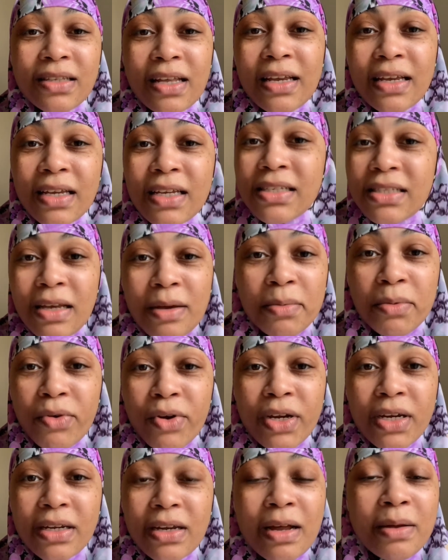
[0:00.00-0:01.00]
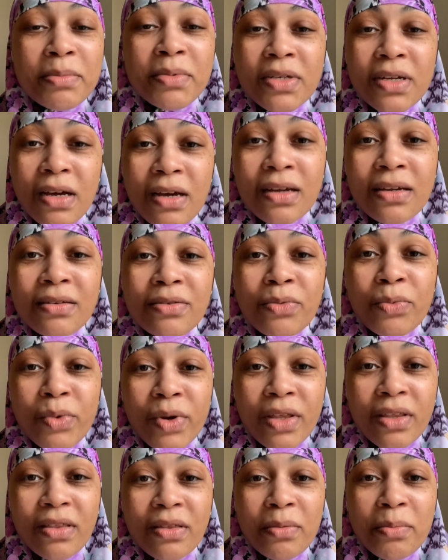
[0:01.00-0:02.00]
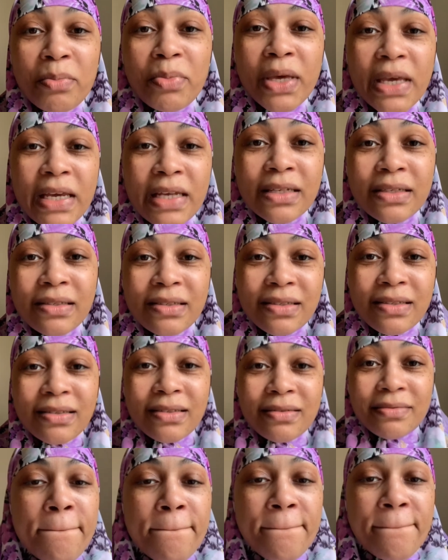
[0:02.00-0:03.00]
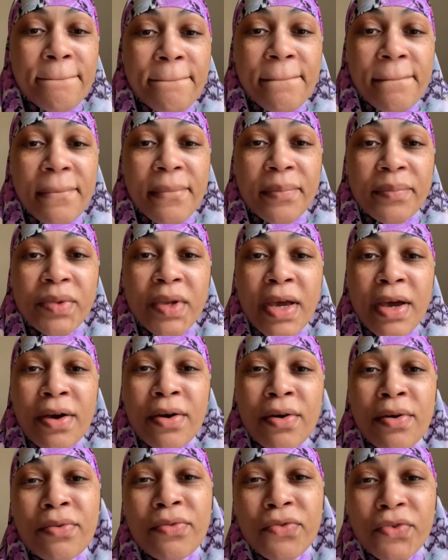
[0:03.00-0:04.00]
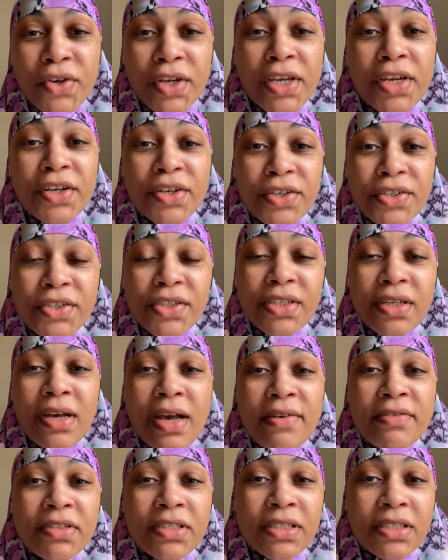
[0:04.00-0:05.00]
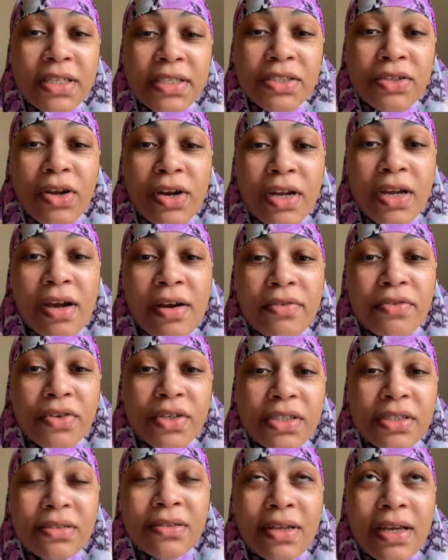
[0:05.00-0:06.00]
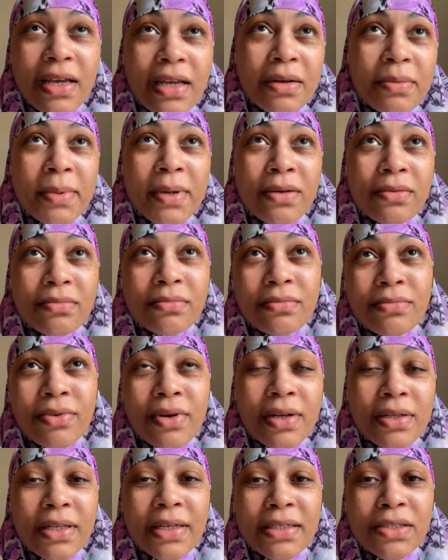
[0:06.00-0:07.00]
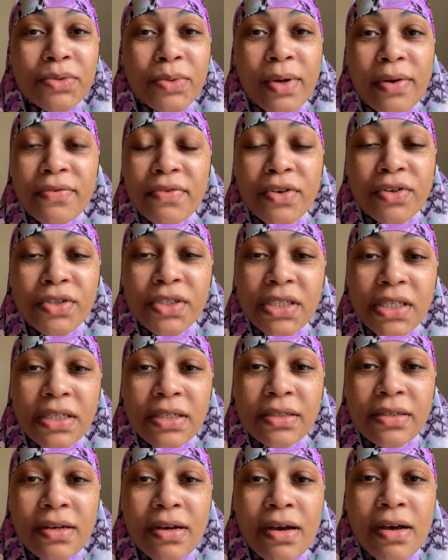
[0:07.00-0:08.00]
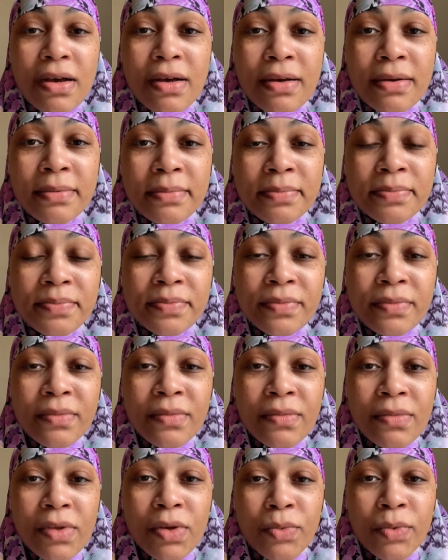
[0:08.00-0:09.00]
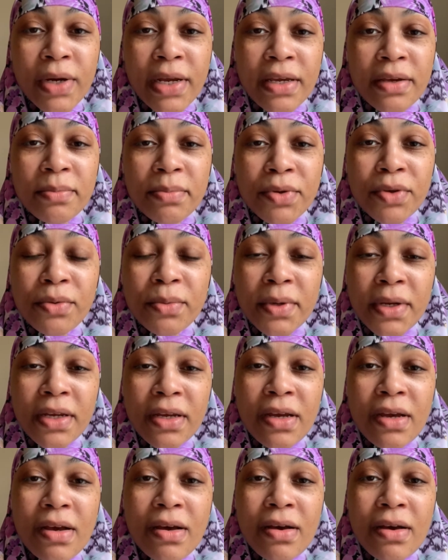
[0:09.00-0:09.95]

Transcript: upgraded. I'm done with pins. Now, for years, ever since I started covering at about probably like 12, 13, when I hit puberty,